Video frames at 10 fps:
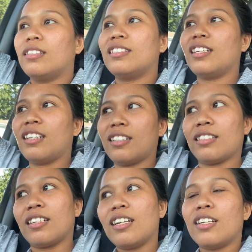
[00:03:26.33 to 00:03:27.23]

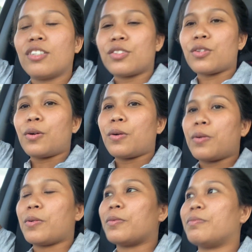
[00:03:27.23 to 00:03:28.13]
Yeah.
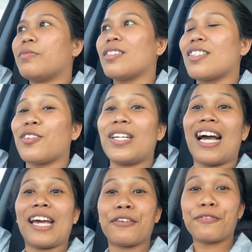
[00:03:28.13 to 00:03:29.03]
So
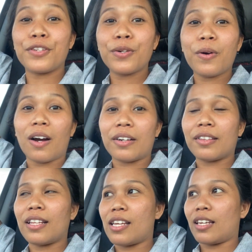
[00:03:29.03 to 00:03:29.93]
yeah, if you
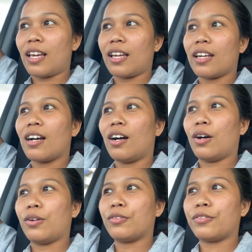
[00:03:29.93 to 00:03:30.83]
are thinking
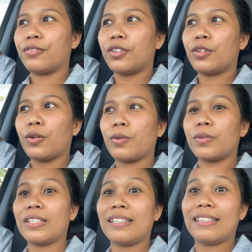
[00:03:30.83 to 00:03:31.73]
of,
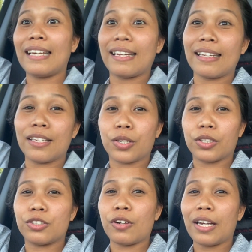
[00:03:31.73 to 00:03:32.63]
getting
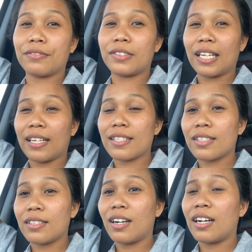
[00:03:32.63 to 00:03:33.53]
your drive
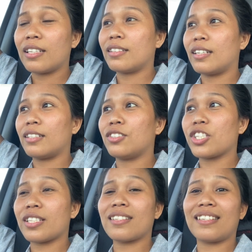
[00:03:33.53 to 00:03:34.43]
test done, then
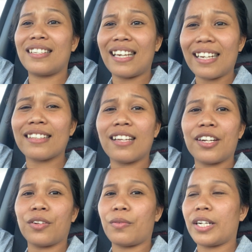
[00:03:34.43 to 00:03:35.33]
just get it
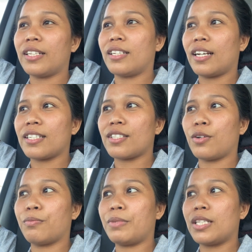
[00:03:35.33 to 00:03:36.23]
done already, guys.
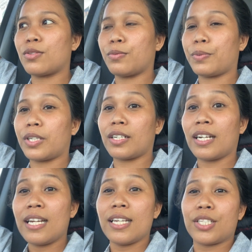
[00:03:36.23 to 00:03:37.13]
Don't be super
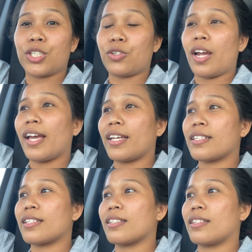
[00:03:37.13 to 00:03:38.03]

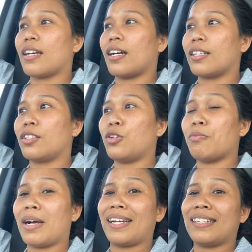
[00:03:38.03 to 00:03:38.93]
stressed that
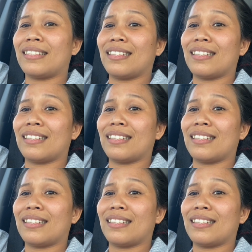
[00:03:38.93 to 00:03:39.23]
you might